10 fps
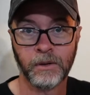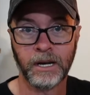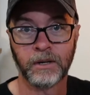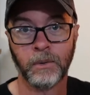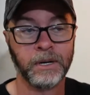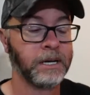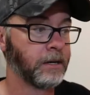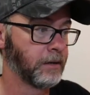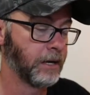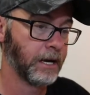echoey
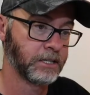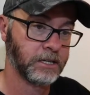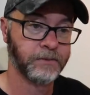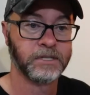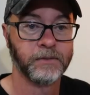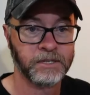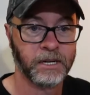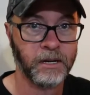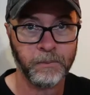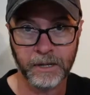and actually have stuff
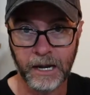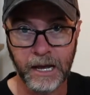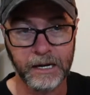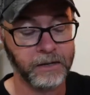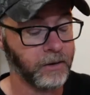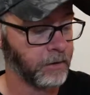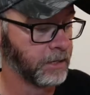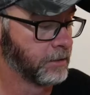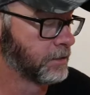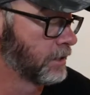set up with lighting and all
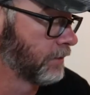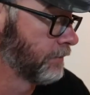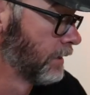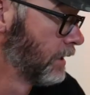that good stuff.